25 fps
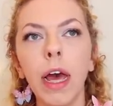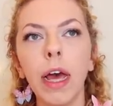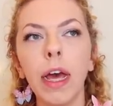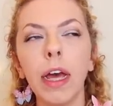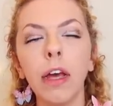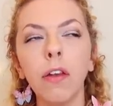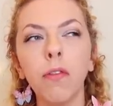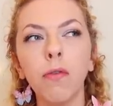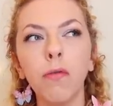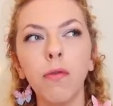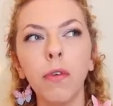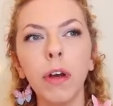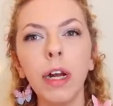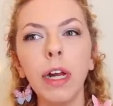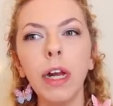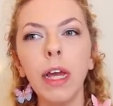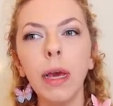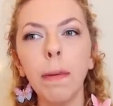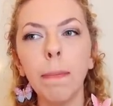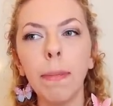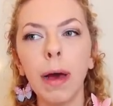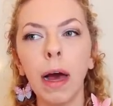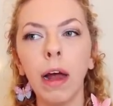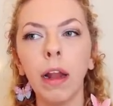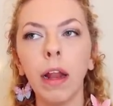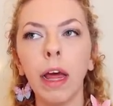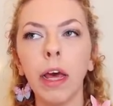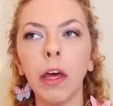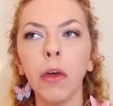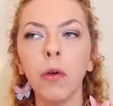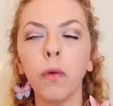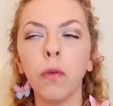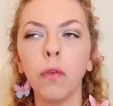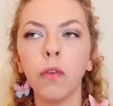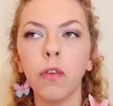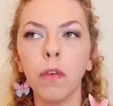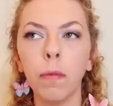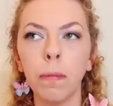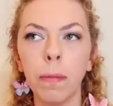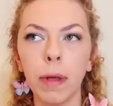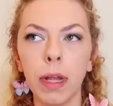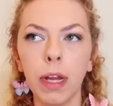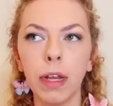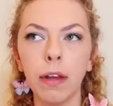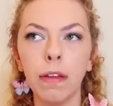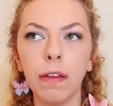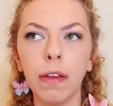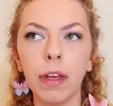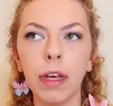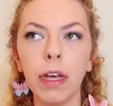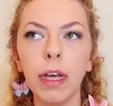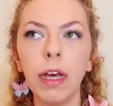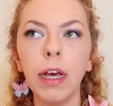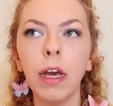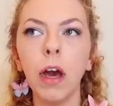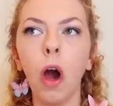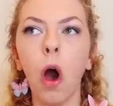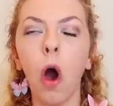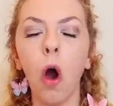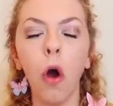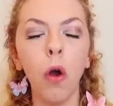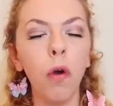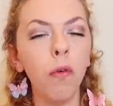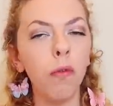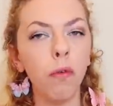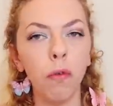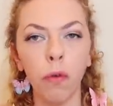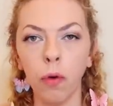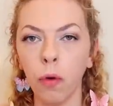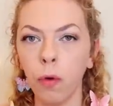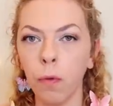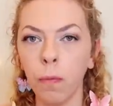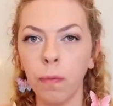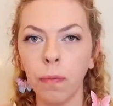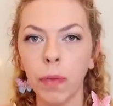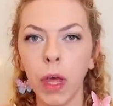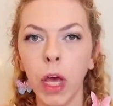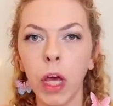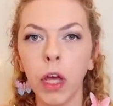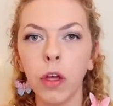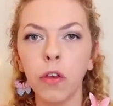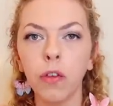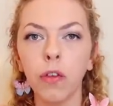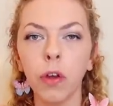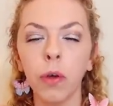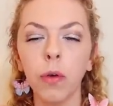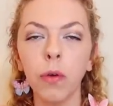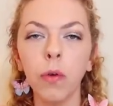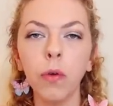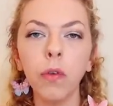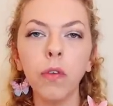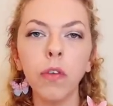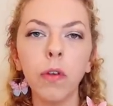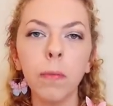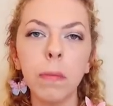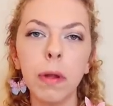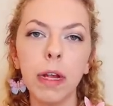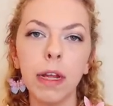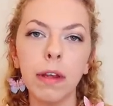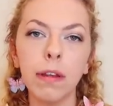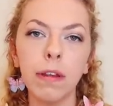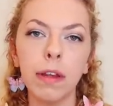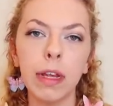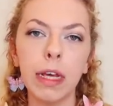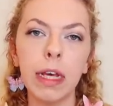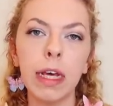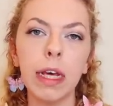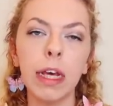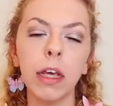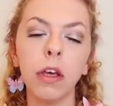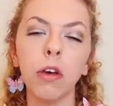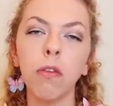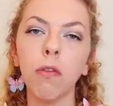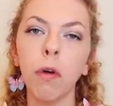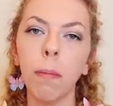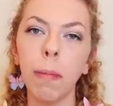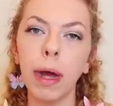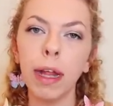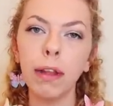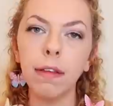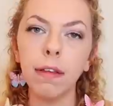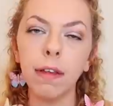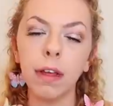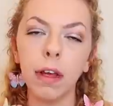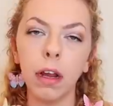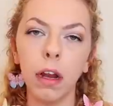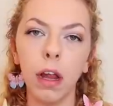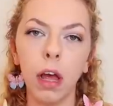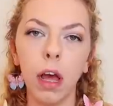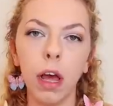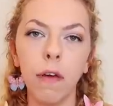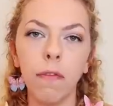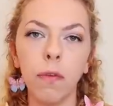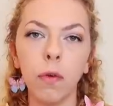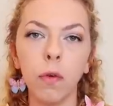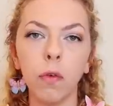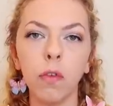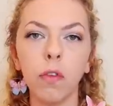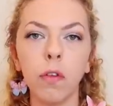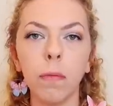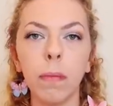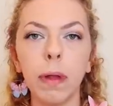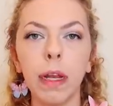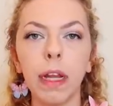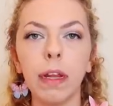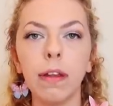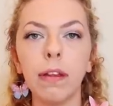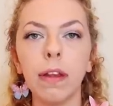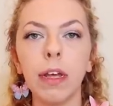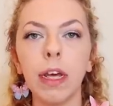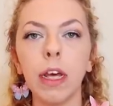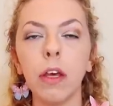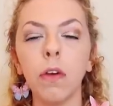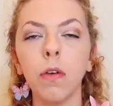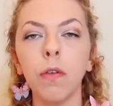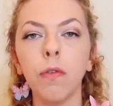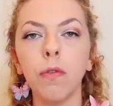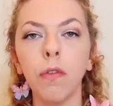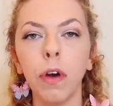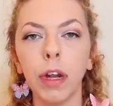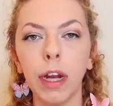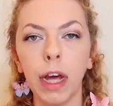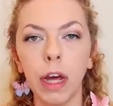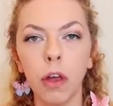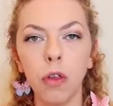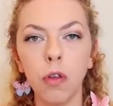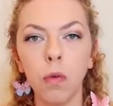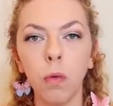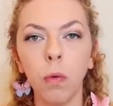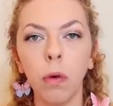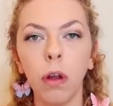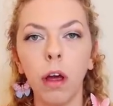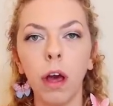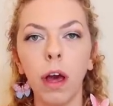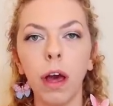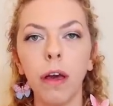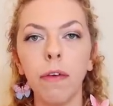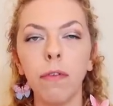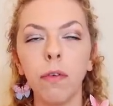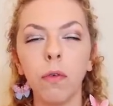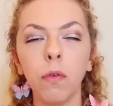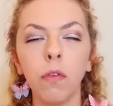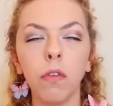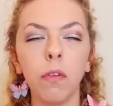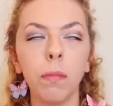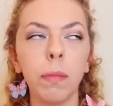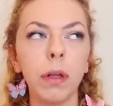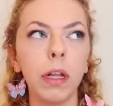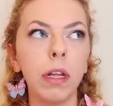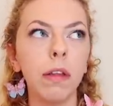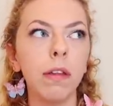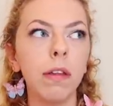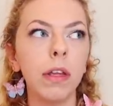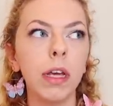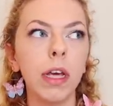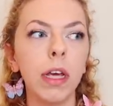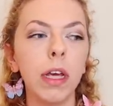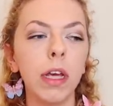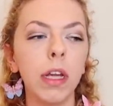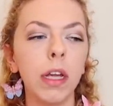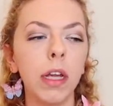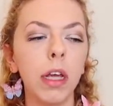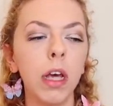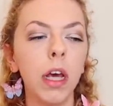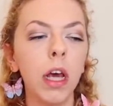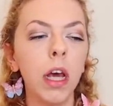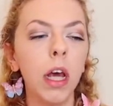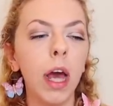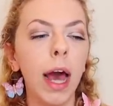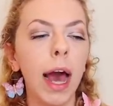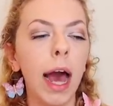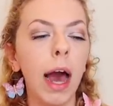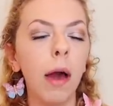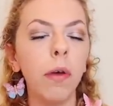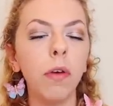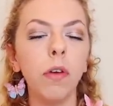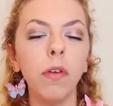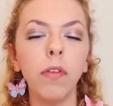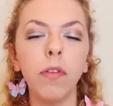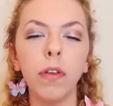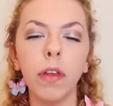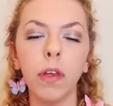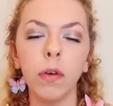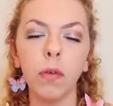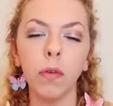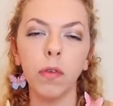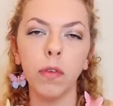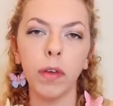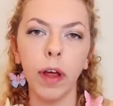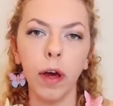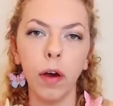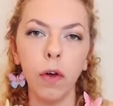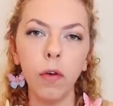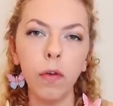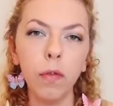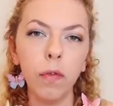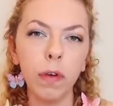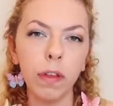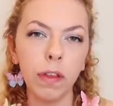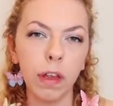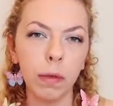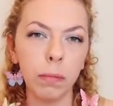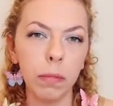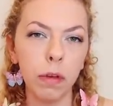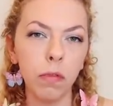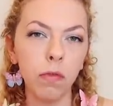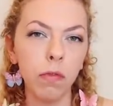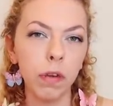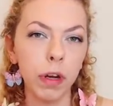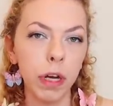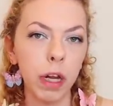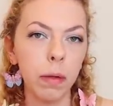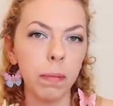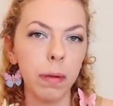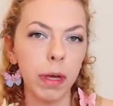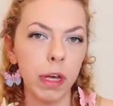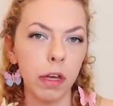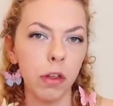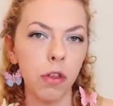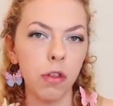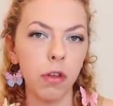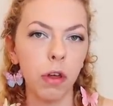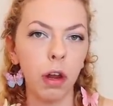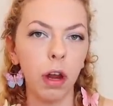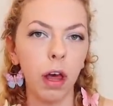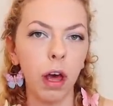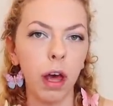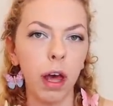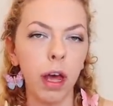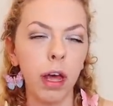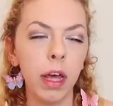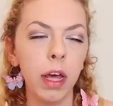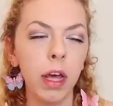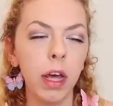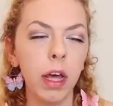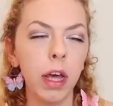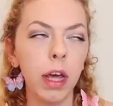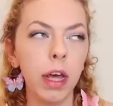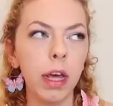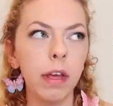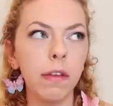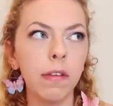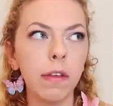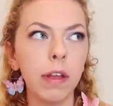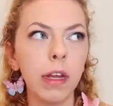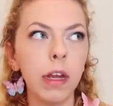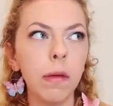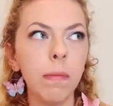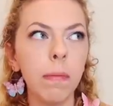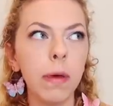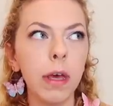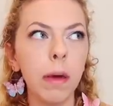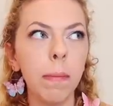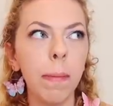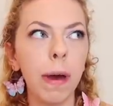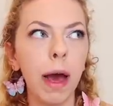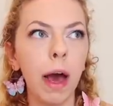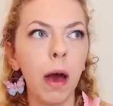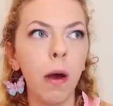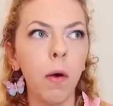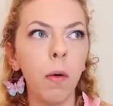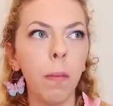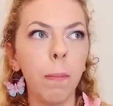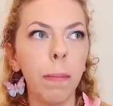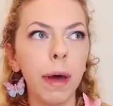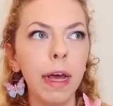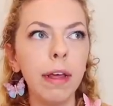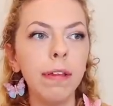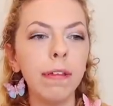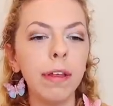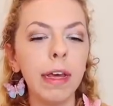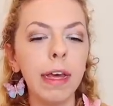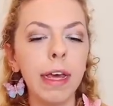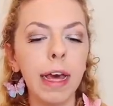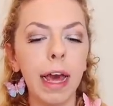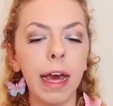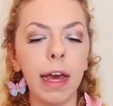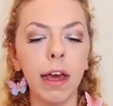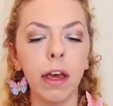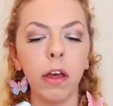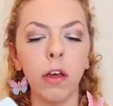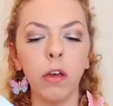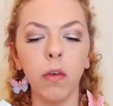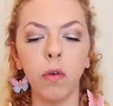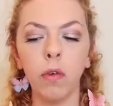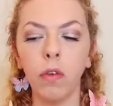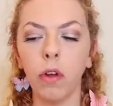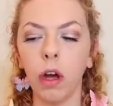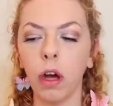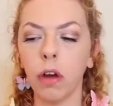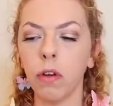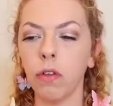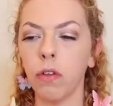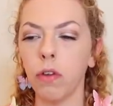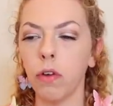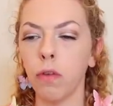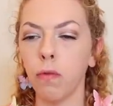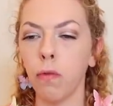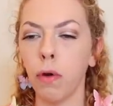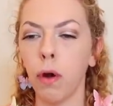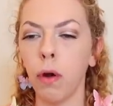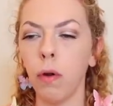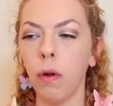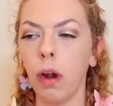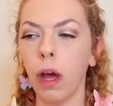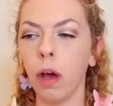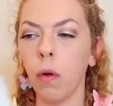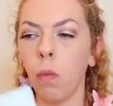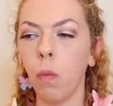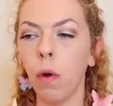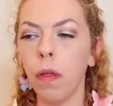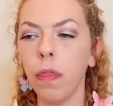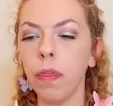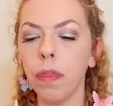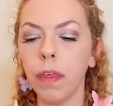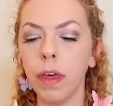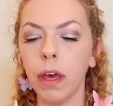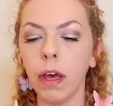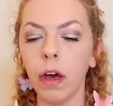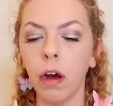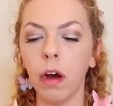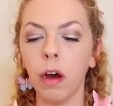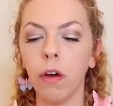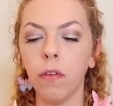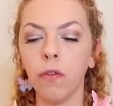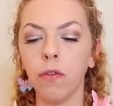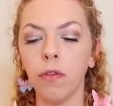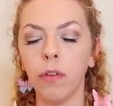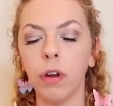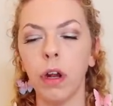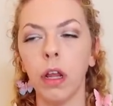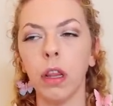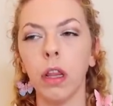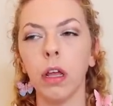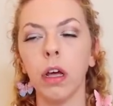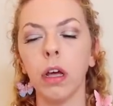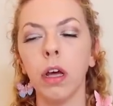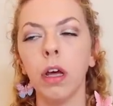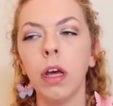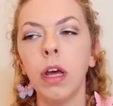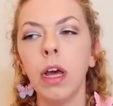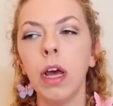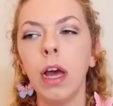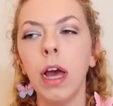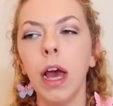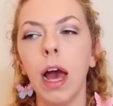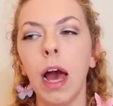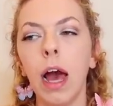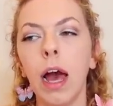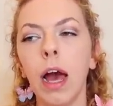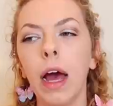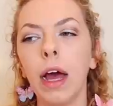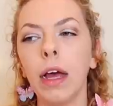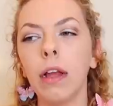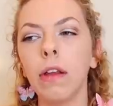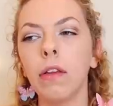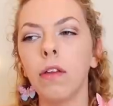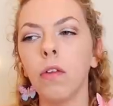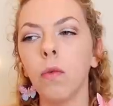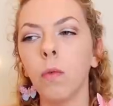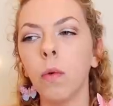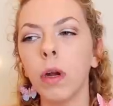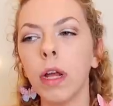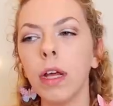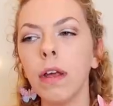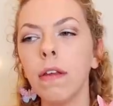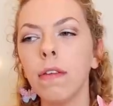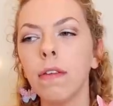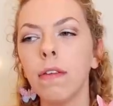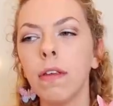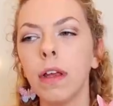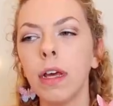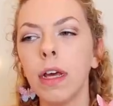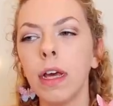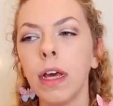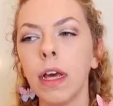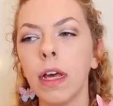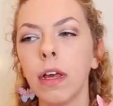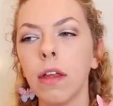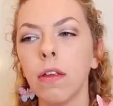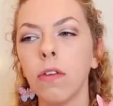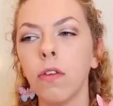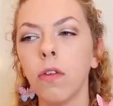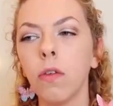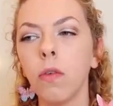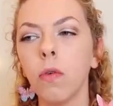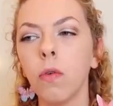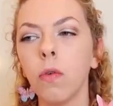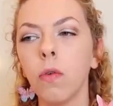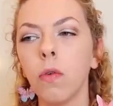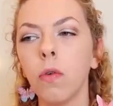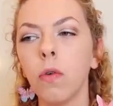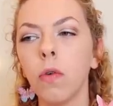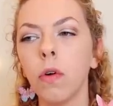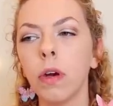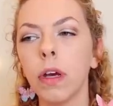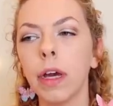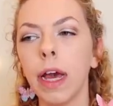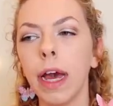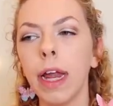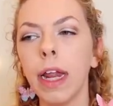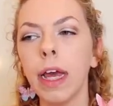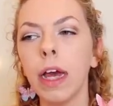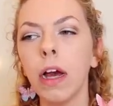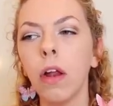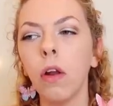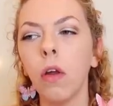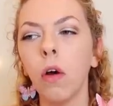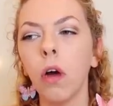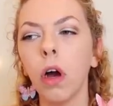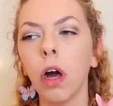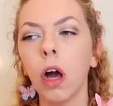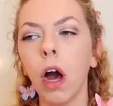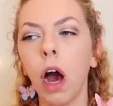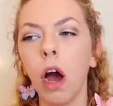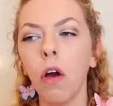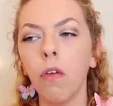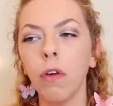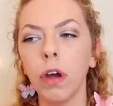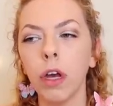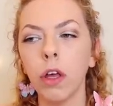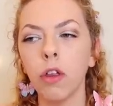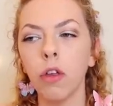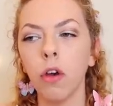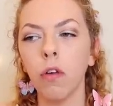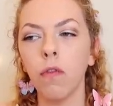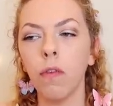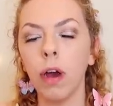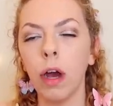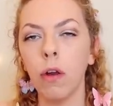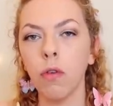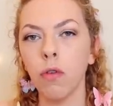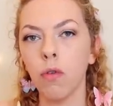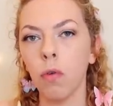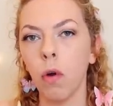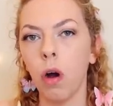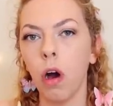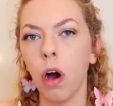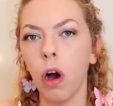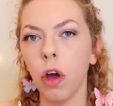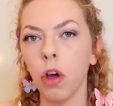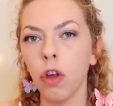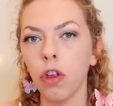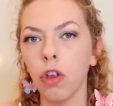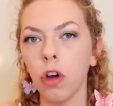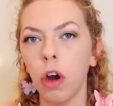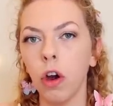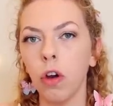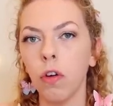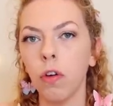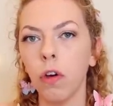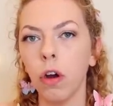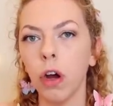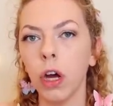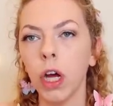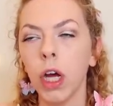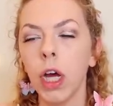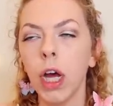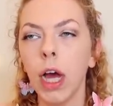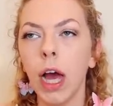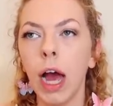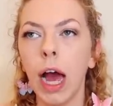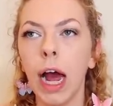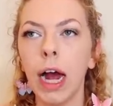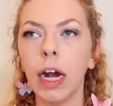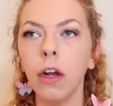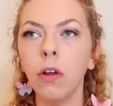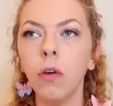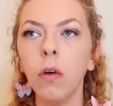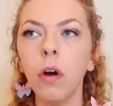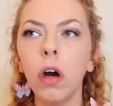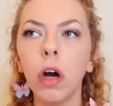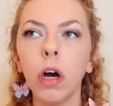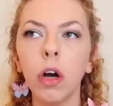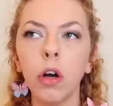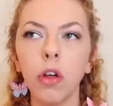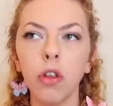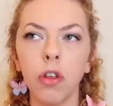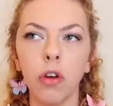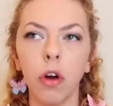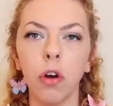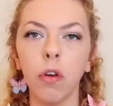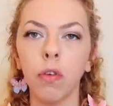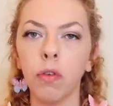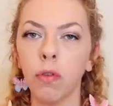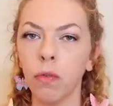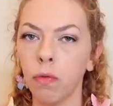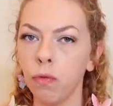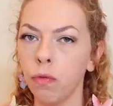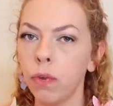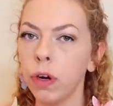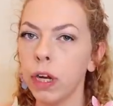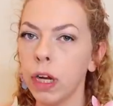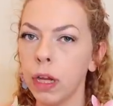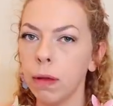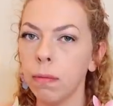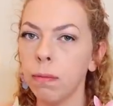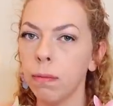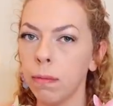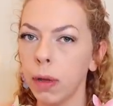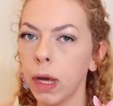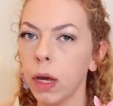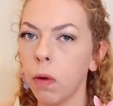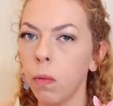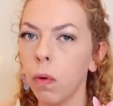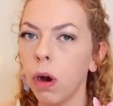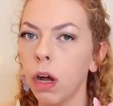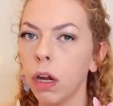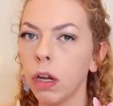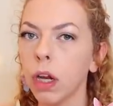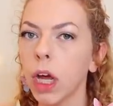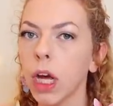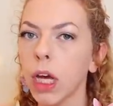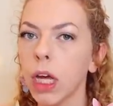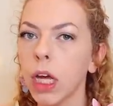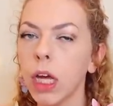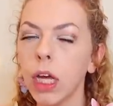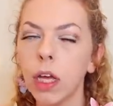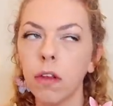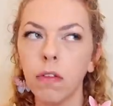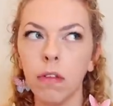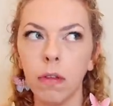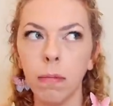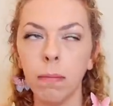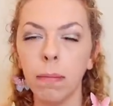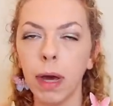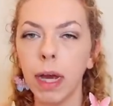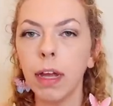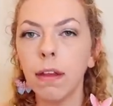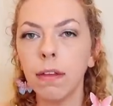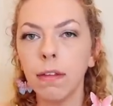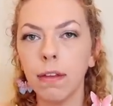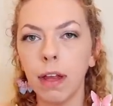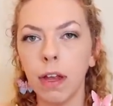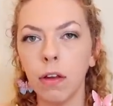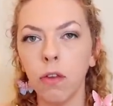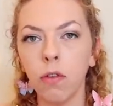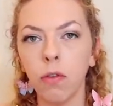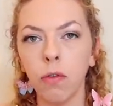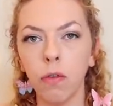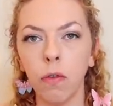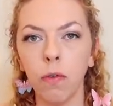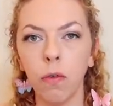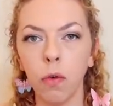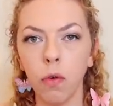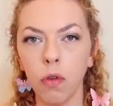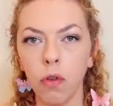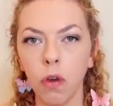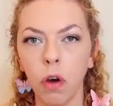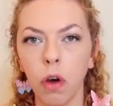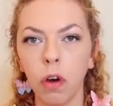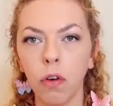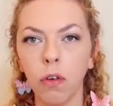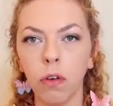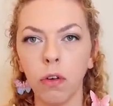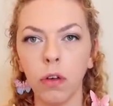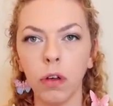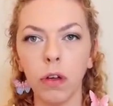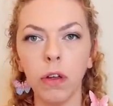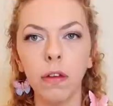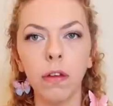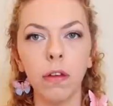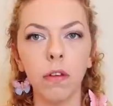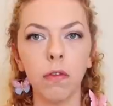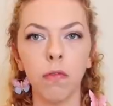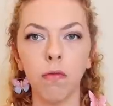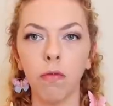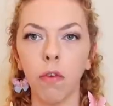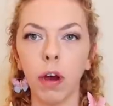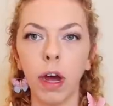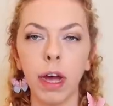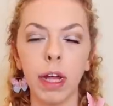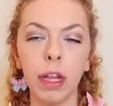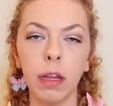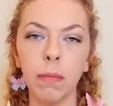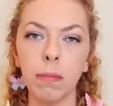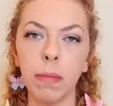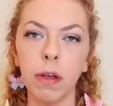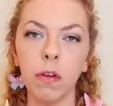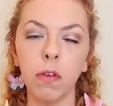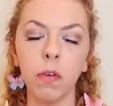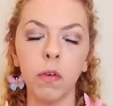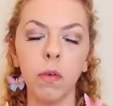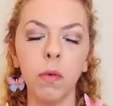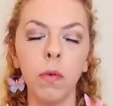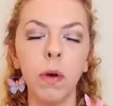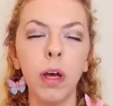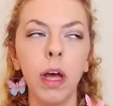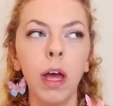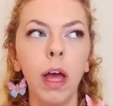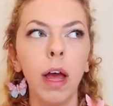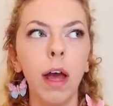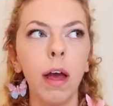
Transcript: It's really about like your stability overall. So your stability in your romantic life, your stability in your financial life, your stability in how you see yourself is going to be really big in July. It's going to be about basically getting your ducks in a row, like one thing after another. And what I see is you're getting a lot of courage around your heart chakra, and your heart chakra is a really big one. Like it is the main center of your chakras. It's right in the middle.